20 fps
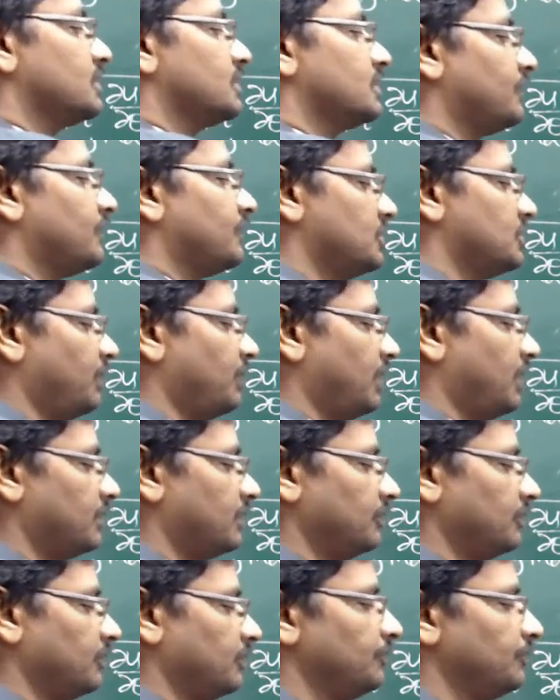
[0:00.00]
first part.
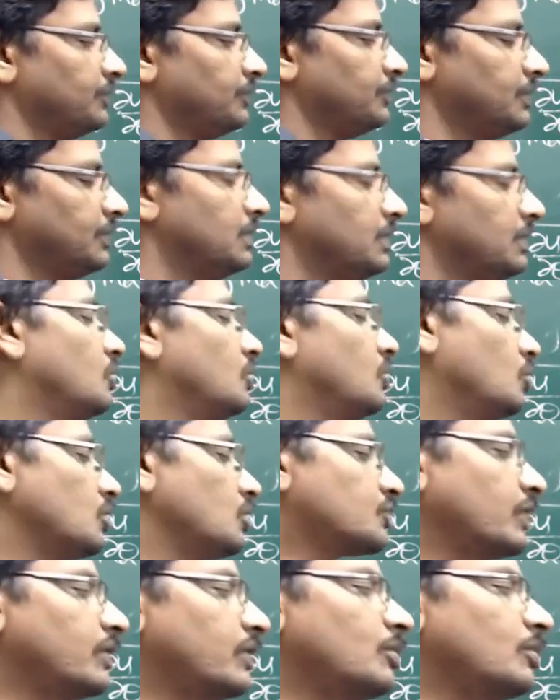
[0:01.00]
Dou
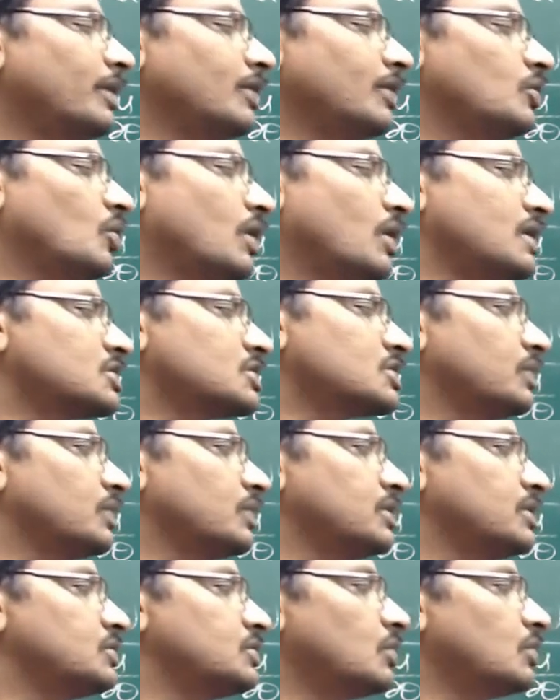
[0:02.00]
square u by dou r square
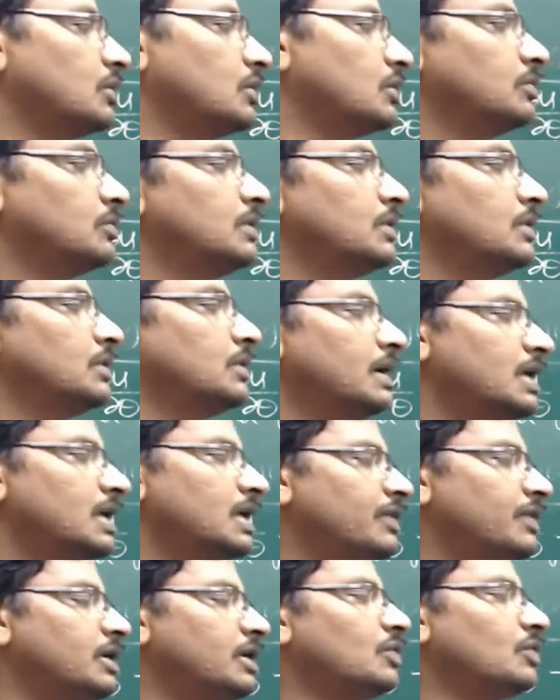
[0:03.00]
is equal to
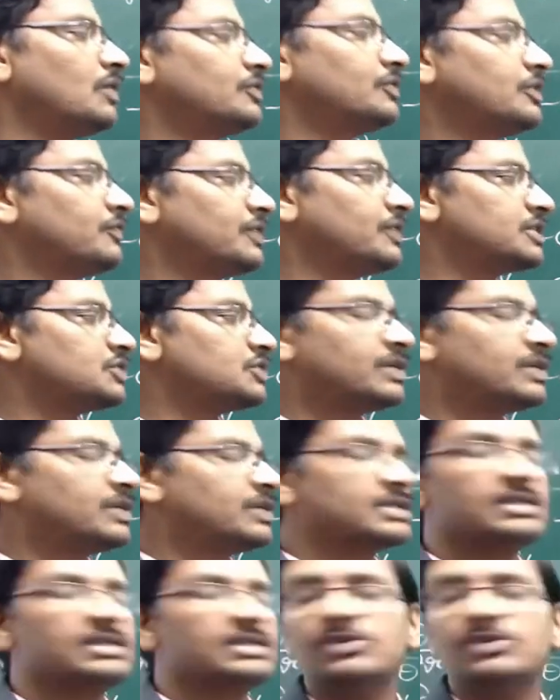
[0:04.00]
derivative of the first
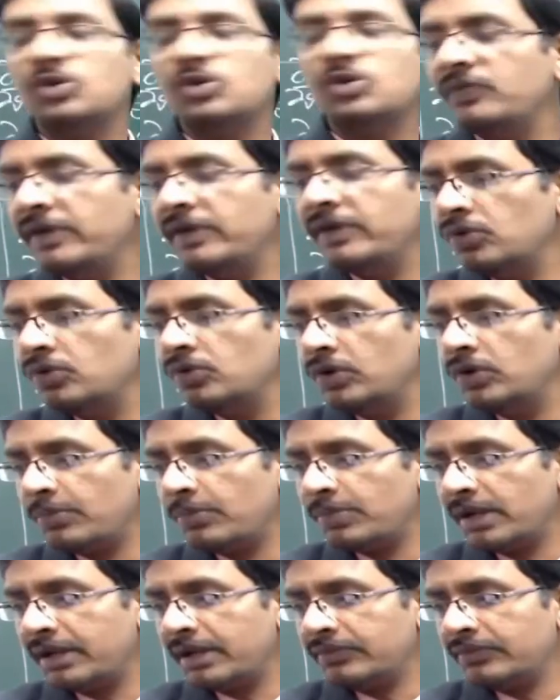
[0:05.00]
function. UV rule you are
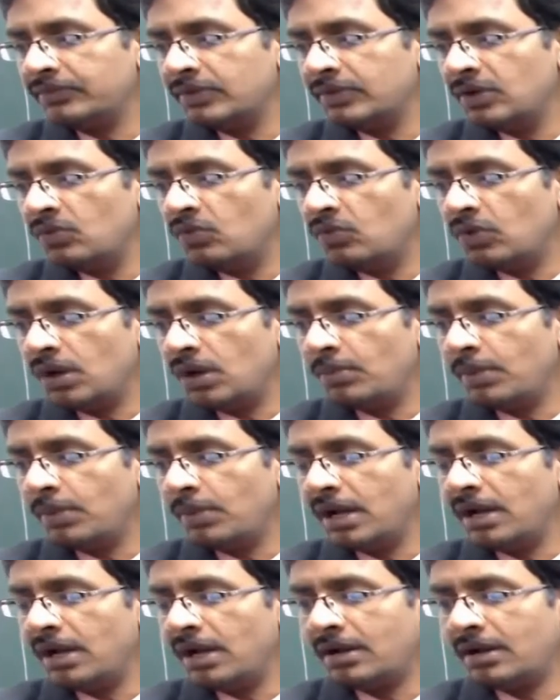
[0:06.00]
applying. 1 by
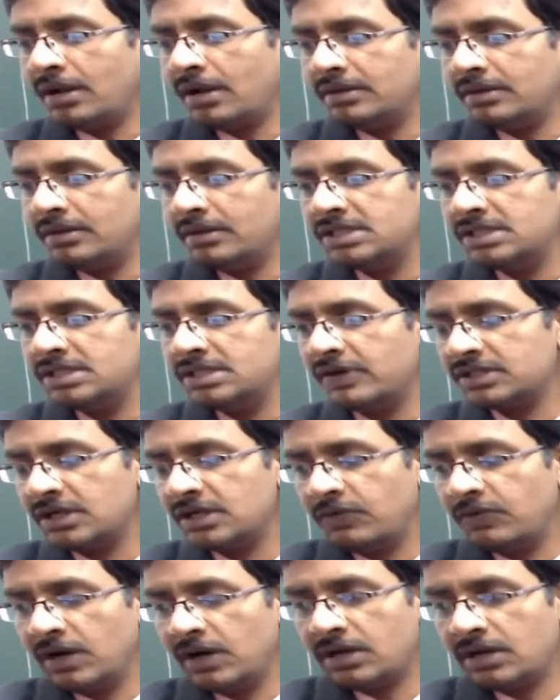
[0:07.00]
r is a function
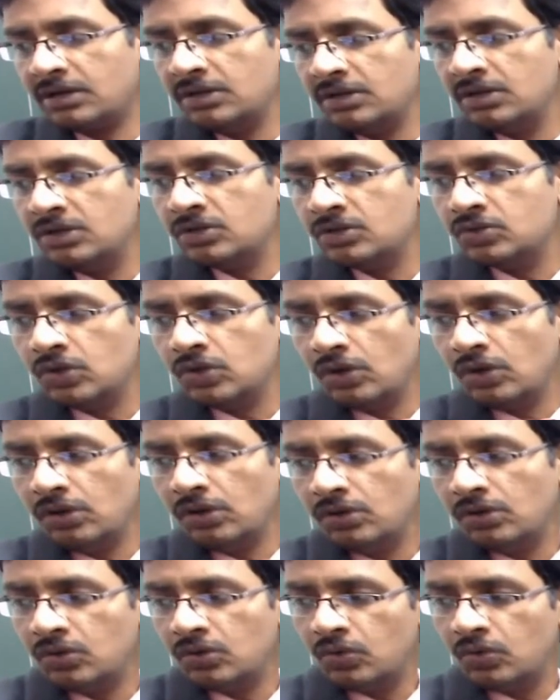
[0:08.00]
of r.
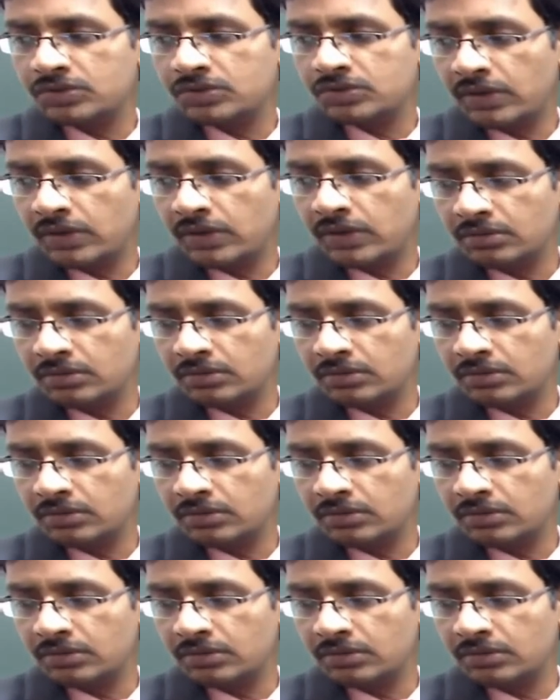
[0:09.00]
So dou square,